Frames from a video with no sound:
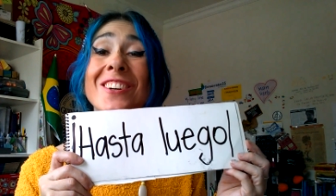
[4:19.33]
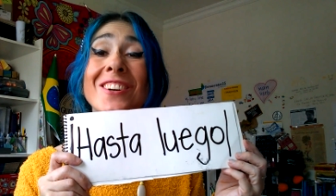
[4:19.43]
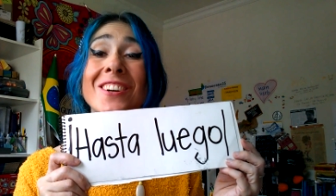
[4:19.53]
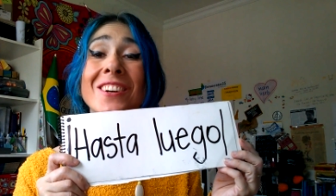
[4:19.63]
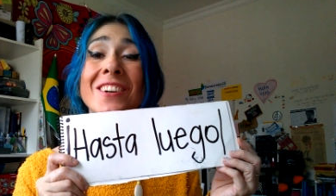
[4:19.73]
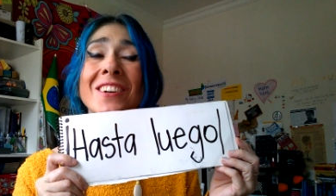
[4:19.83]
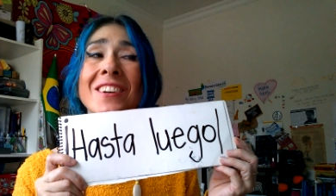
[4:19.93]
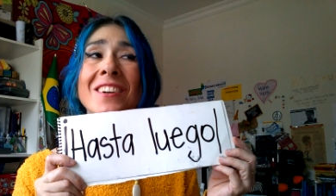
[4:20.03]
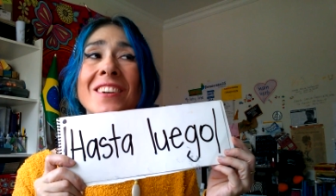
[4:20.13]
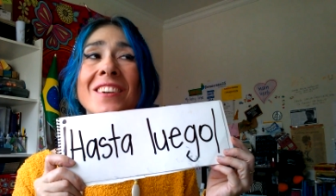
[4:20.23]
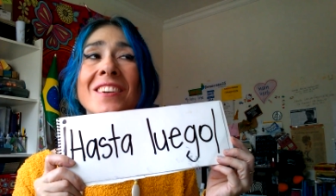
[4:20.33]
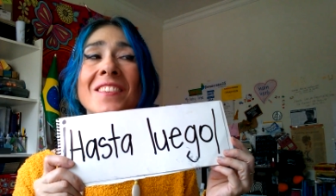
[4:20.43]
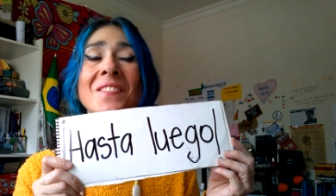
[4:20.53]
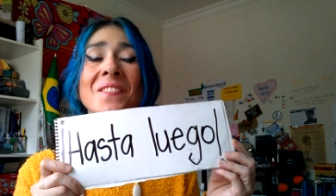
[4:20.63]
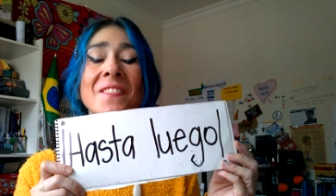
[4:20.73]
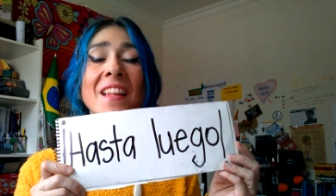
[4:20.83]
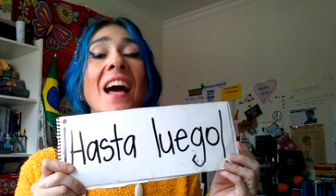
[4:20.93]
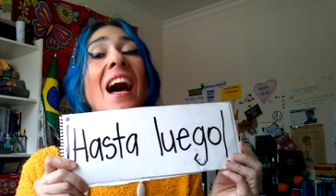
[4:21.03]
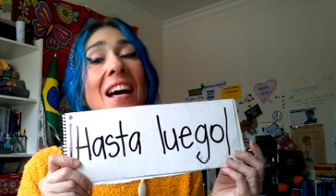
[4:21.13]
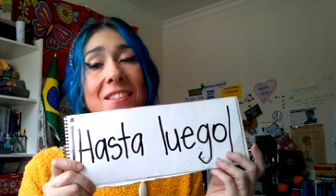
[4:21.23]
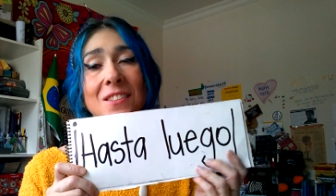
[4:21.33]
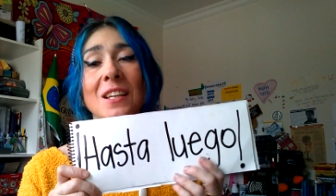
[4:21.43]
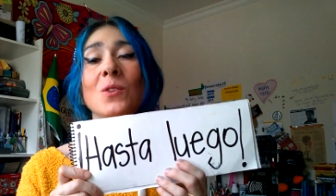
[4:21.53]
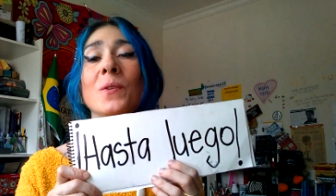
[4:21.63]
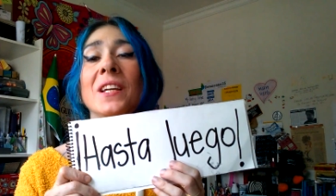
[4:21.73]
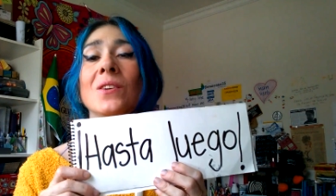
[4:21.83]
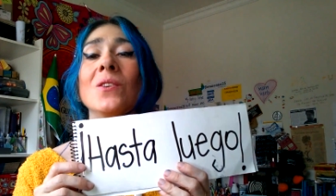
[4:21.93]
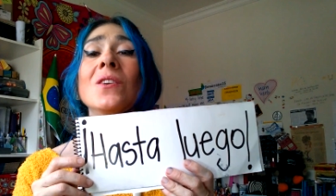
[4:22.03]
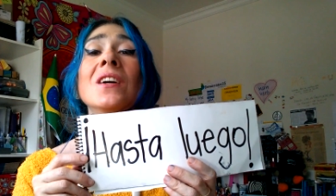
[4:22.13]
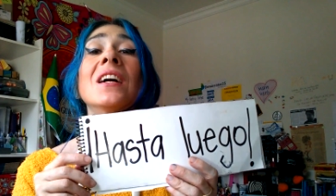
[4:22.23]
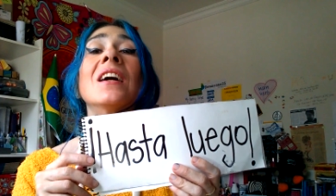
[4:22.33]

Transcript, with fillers: um, hasta luego,